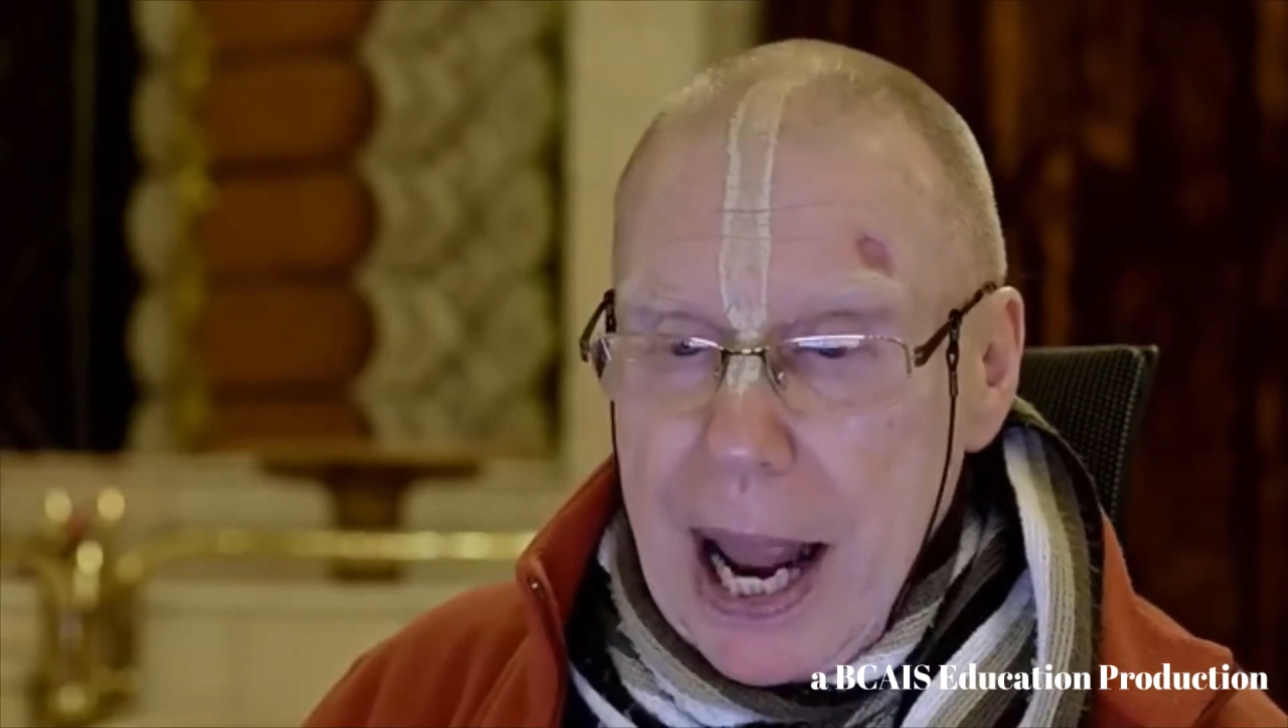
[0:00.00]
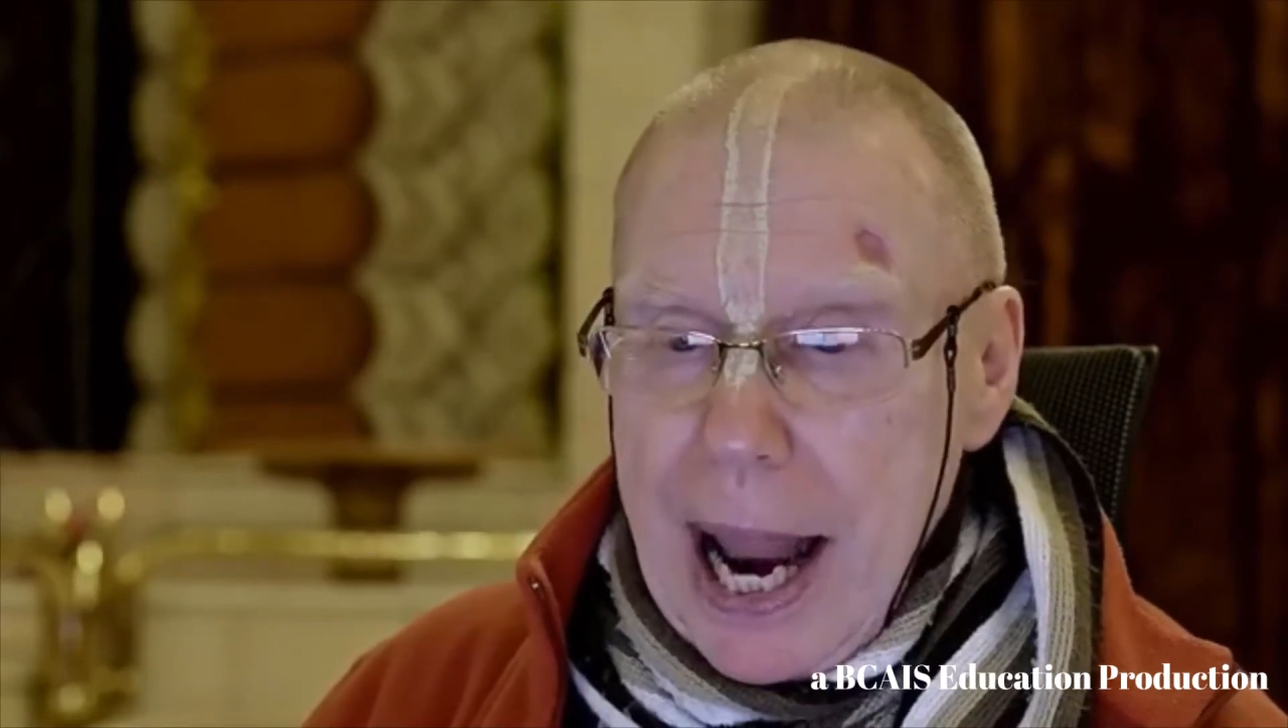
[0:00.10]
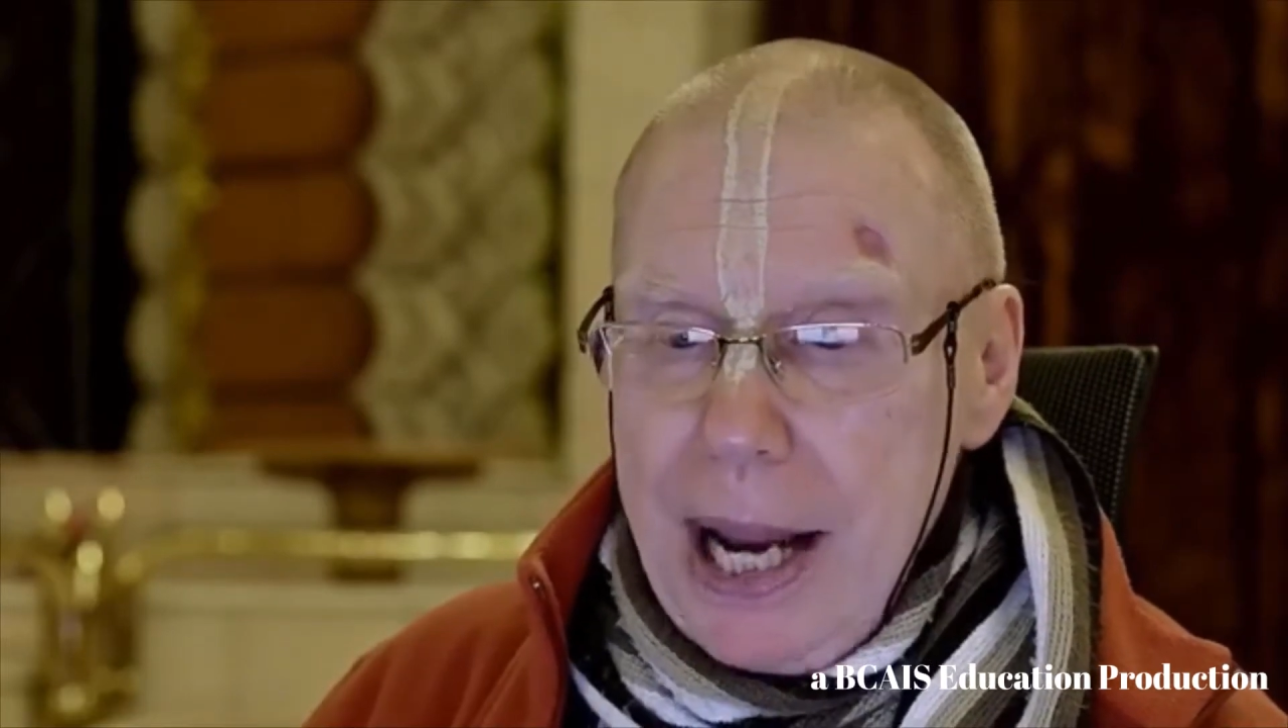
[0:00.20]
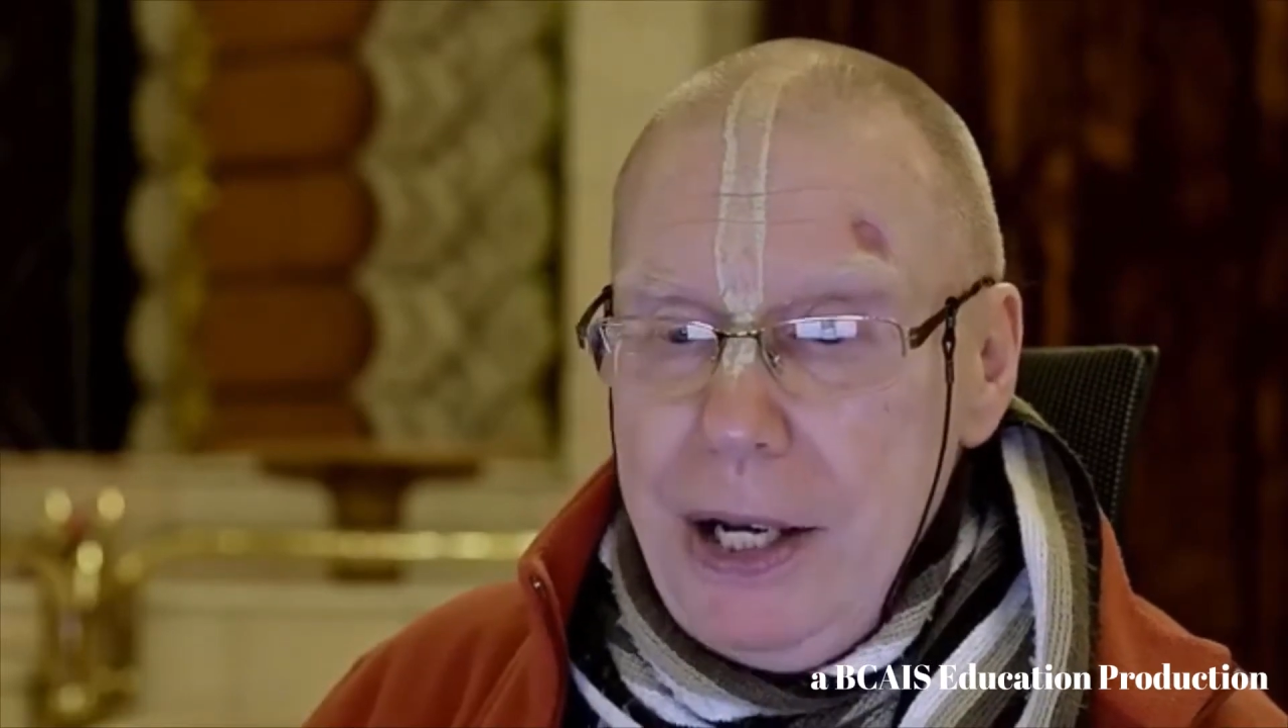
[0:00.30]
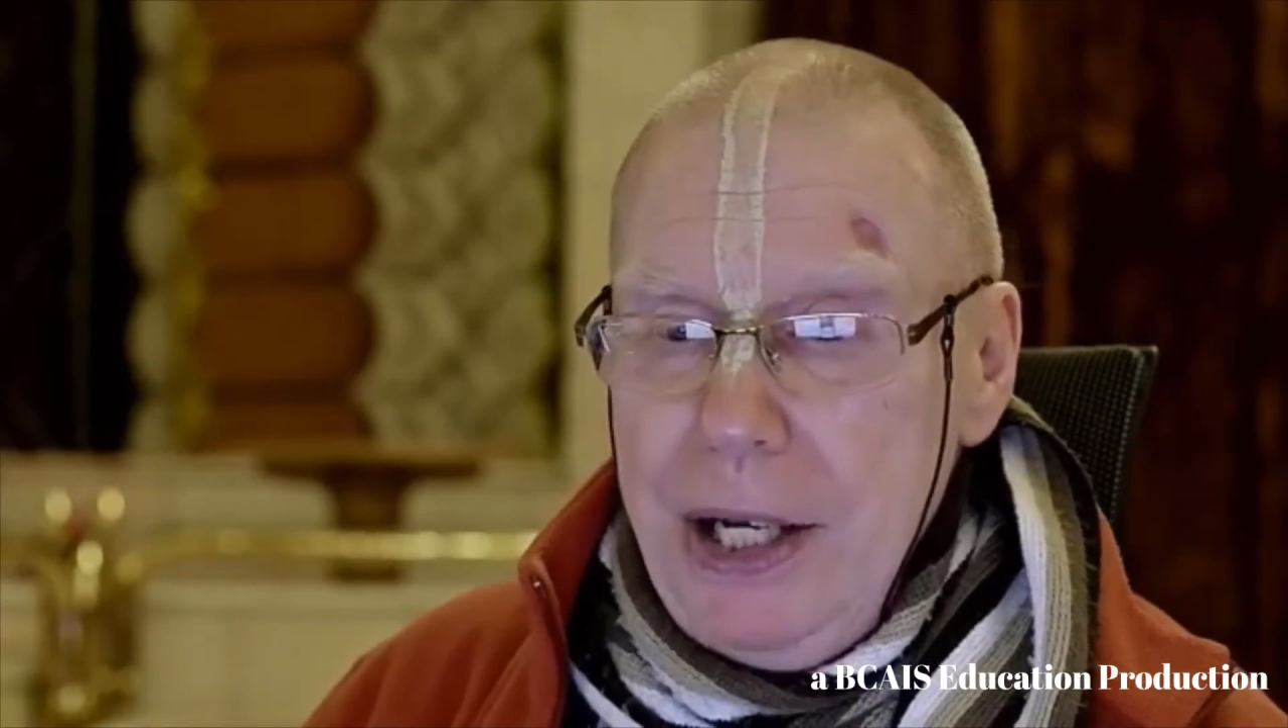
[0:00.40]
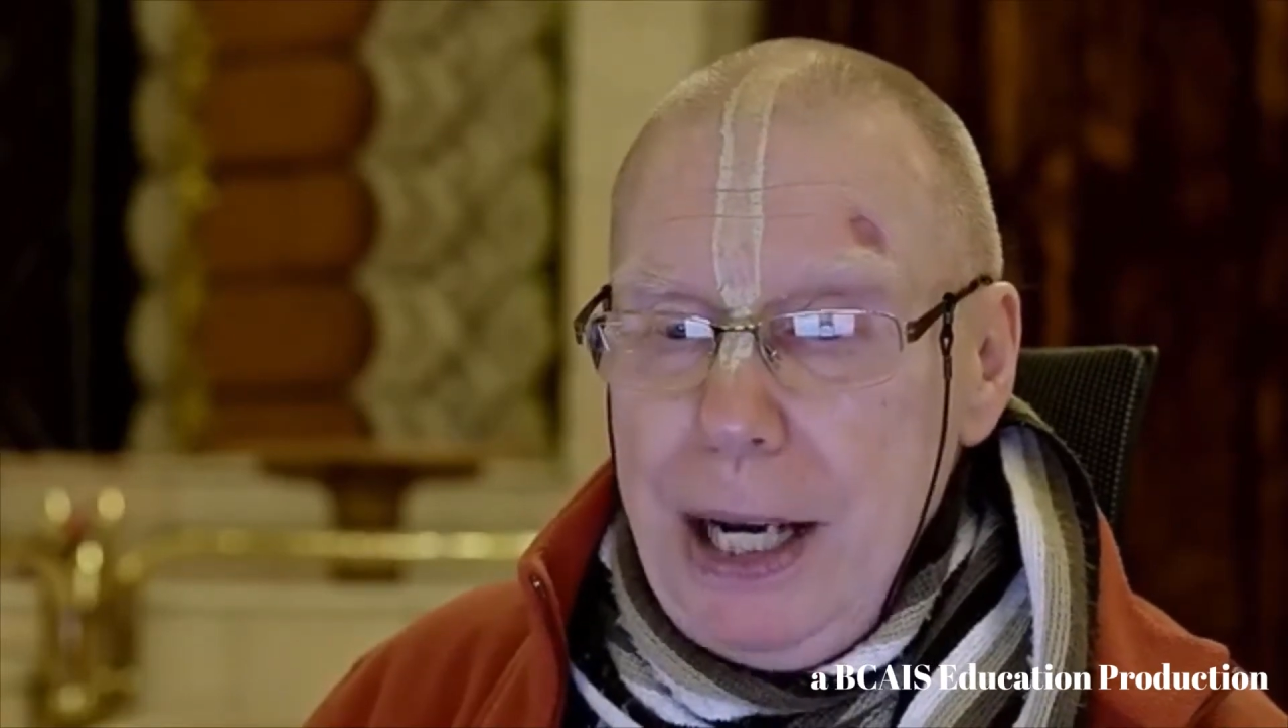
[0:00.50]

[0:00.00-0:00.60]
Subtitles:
and